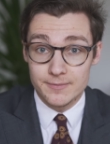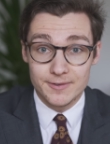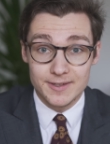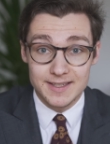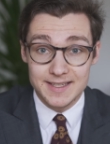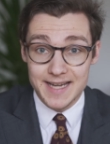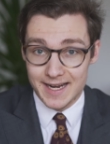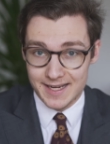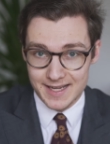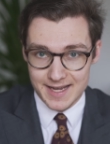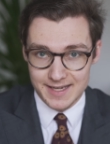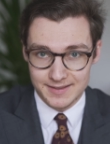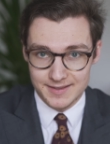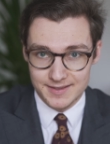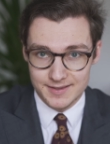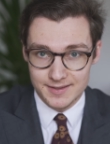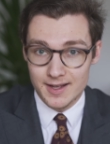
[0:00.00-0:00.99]
even
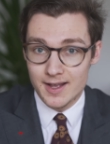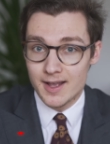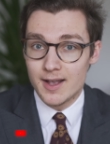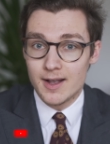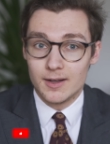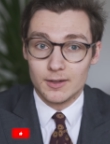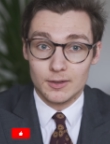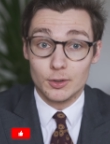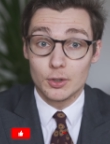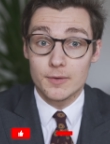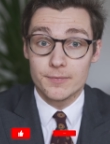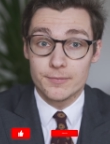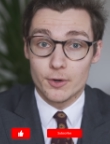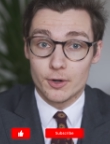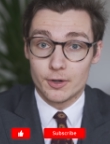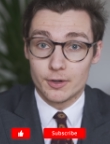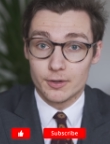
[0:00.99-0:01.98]
decades.
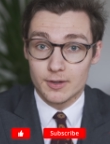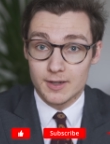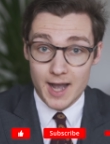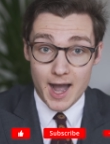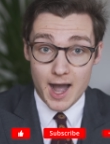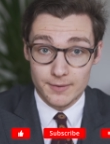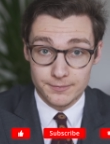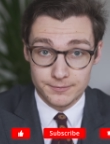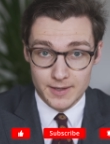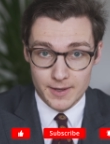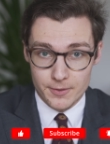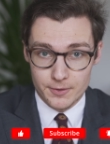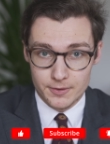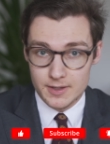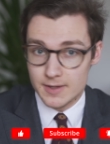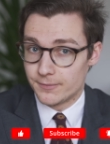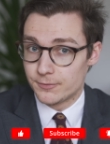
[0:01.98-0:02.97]
Look for calf
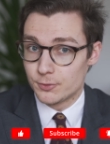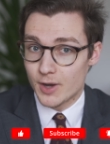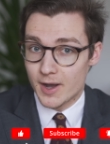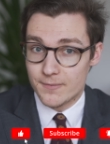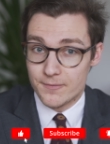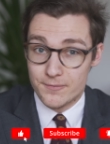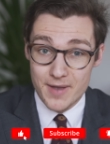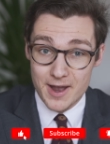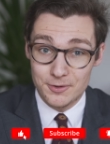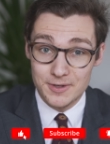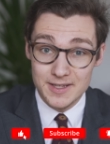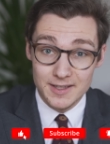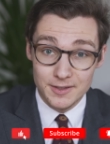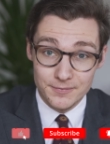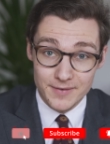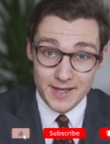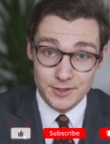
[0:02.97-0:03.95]
leather. If you are
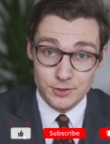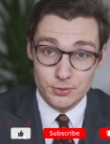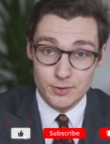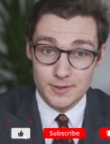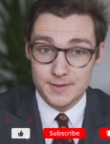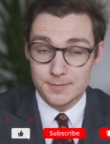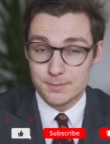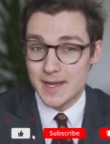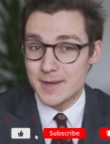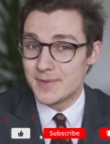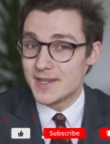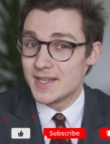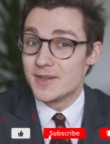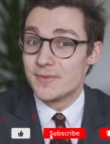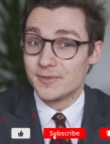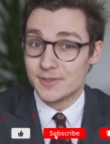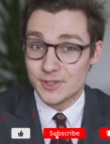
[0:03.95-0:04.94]
very adventurous,
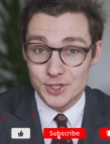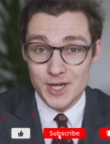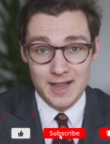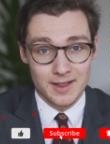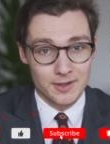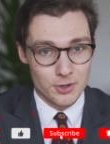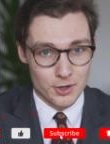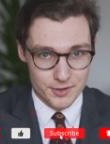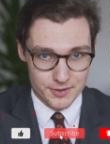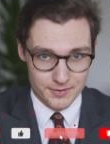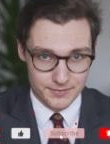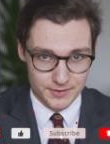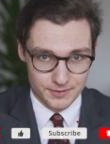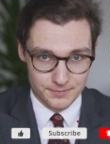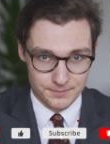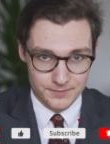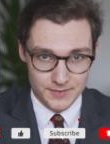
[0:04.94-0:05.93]
maybe even shell
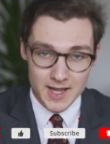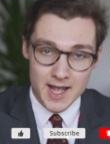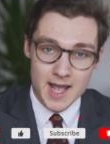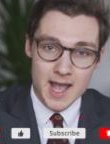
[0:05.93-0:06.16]
cordovan.